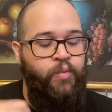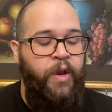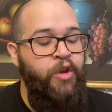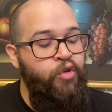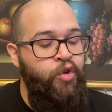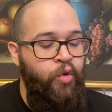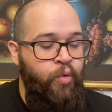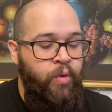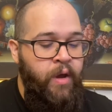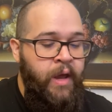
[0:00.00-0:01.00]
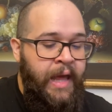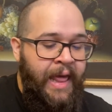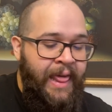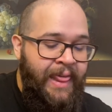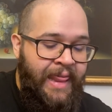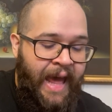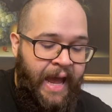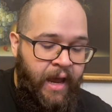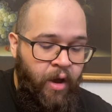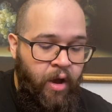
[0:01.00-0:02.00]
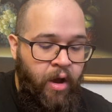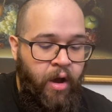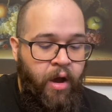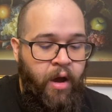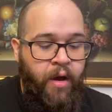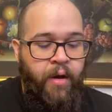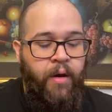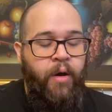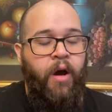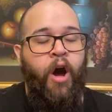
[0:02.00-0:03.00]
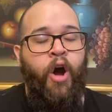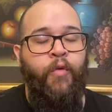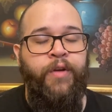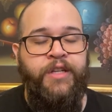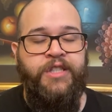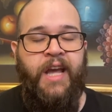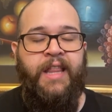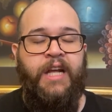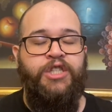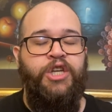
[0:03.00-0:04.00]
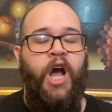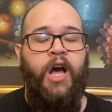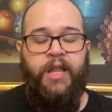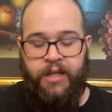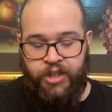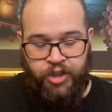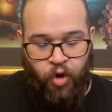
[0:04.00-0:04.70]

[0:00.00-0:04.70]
when you do, that orange and that chocolate just